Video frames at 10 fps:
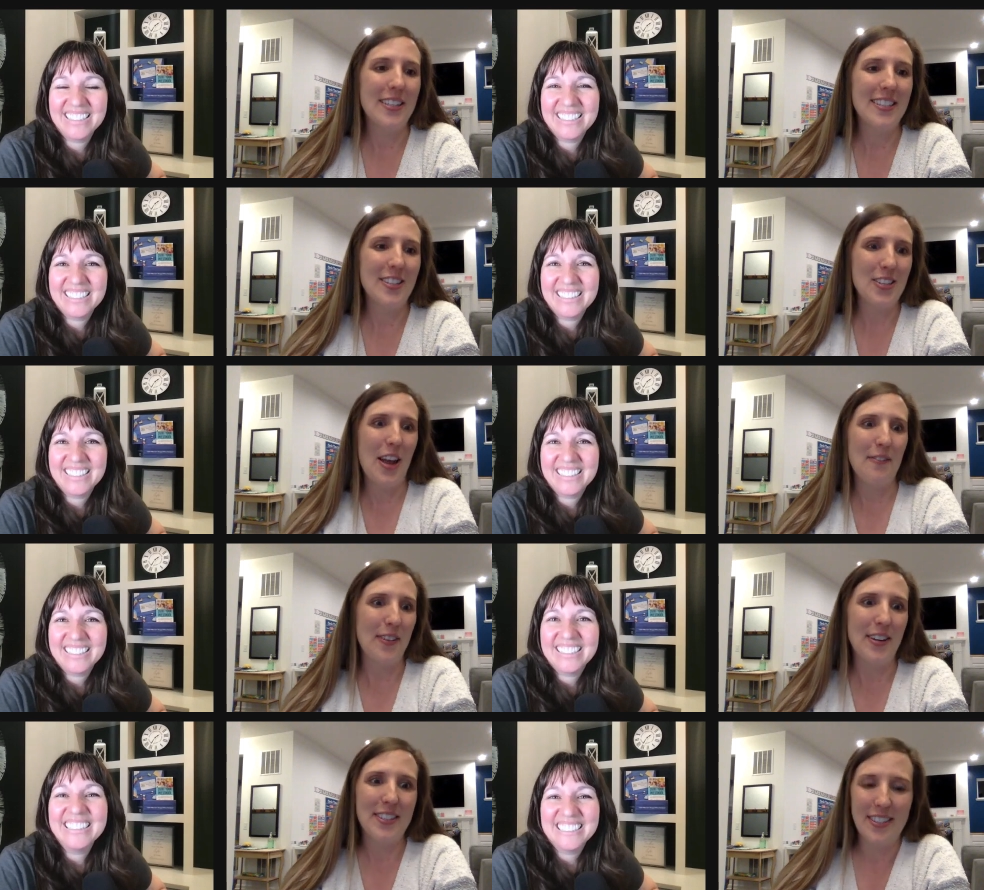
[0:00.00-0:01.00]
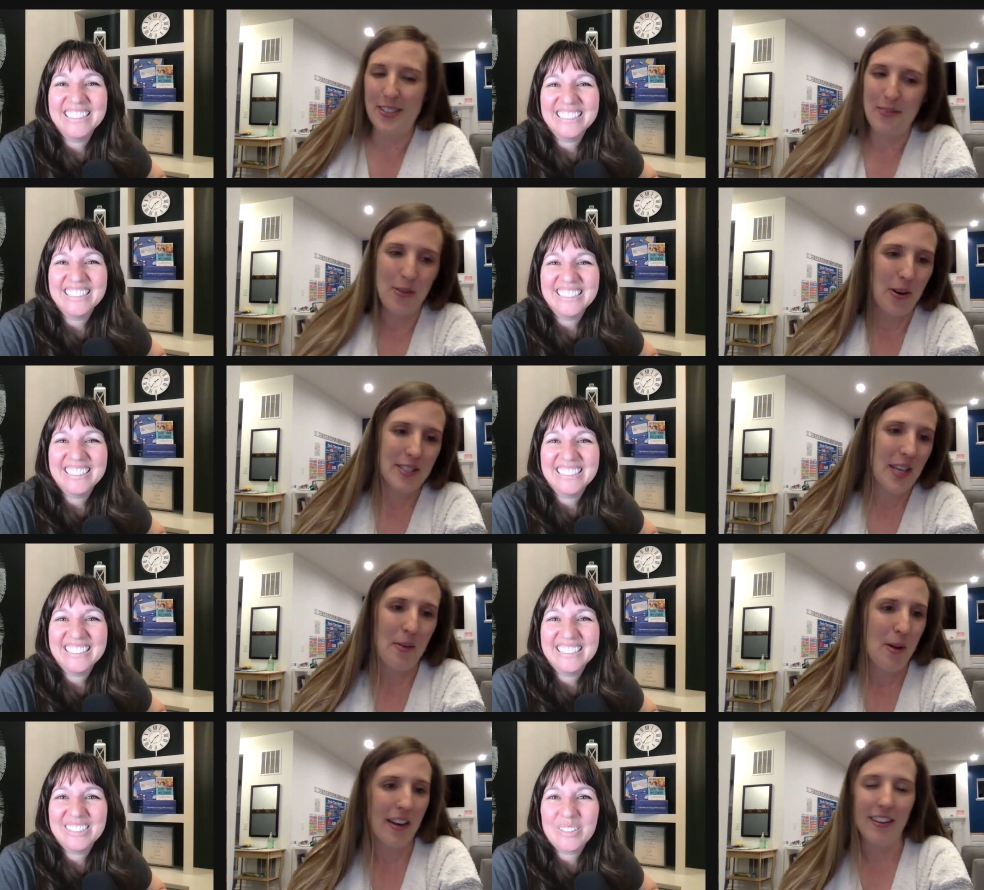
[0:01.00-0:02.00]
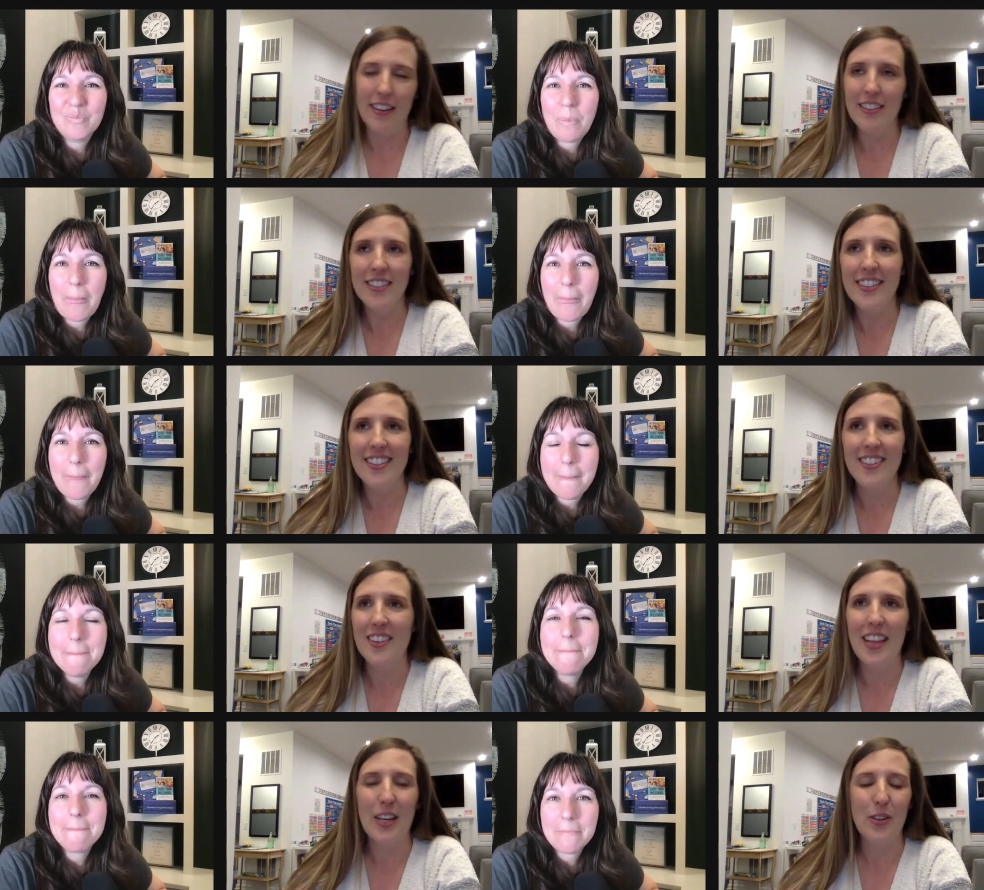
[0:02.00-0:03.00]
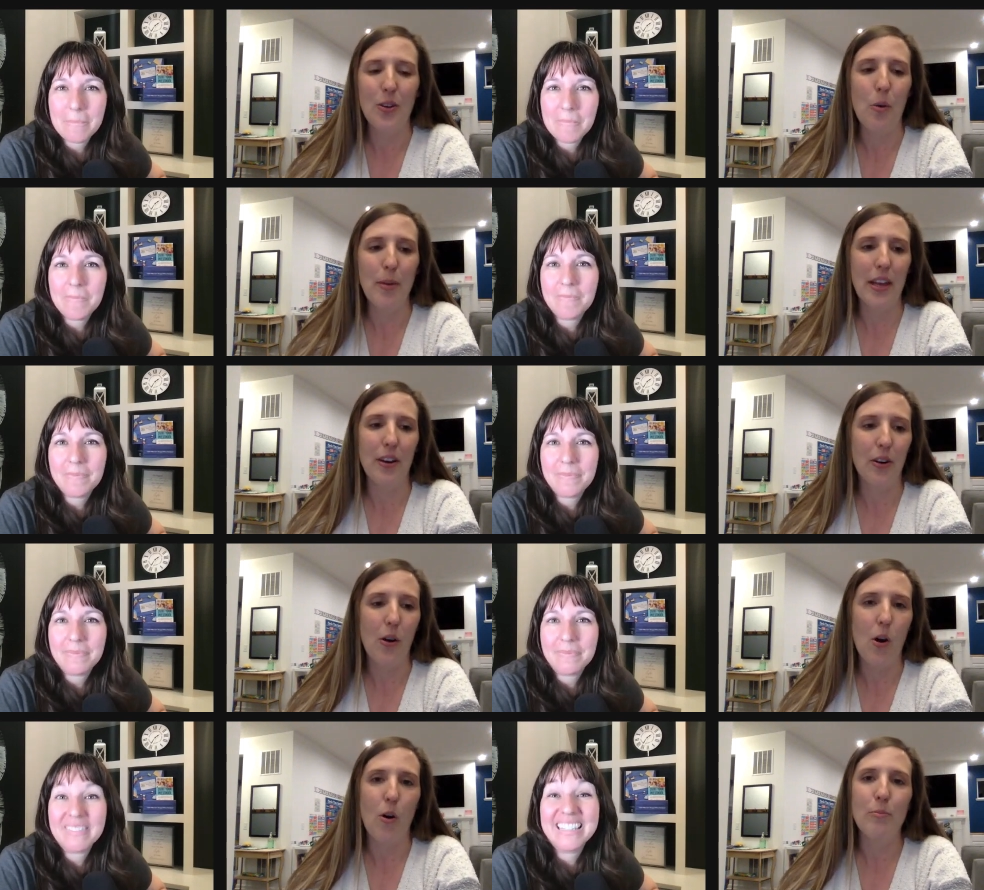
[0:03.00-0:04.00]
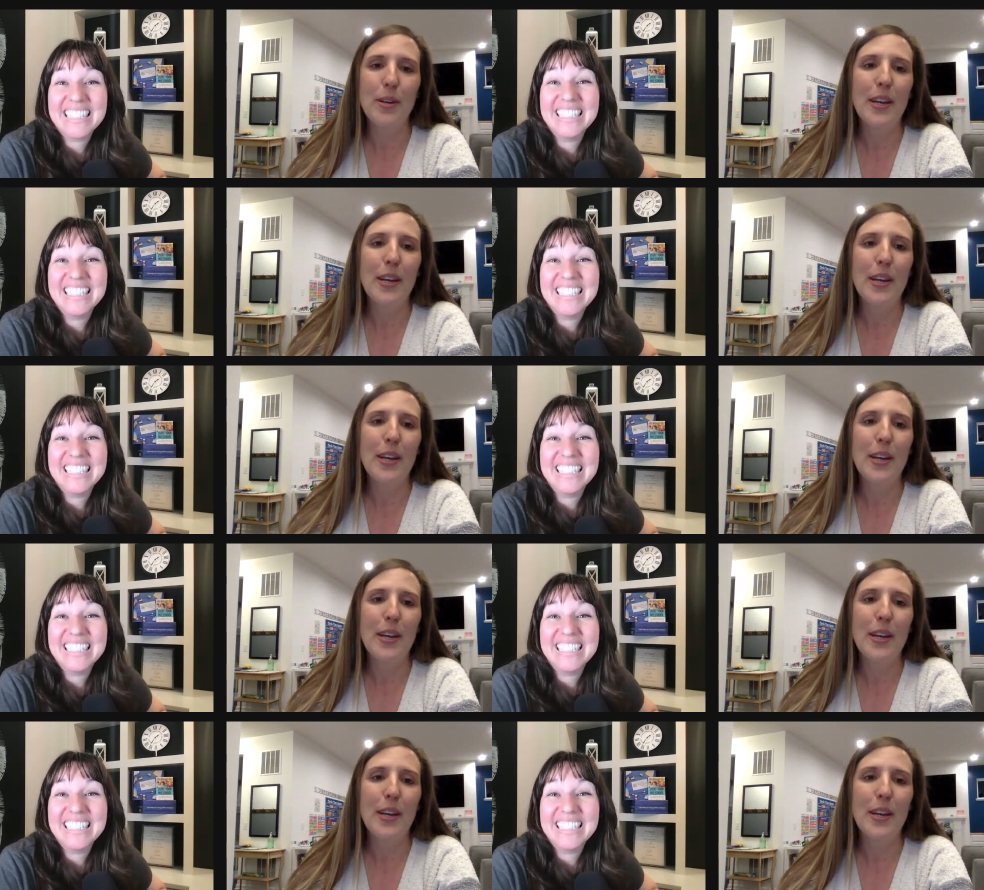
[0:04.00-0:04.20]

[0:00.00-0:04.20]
Speaker 1: decision at first because, of course, I want to like go big or go home.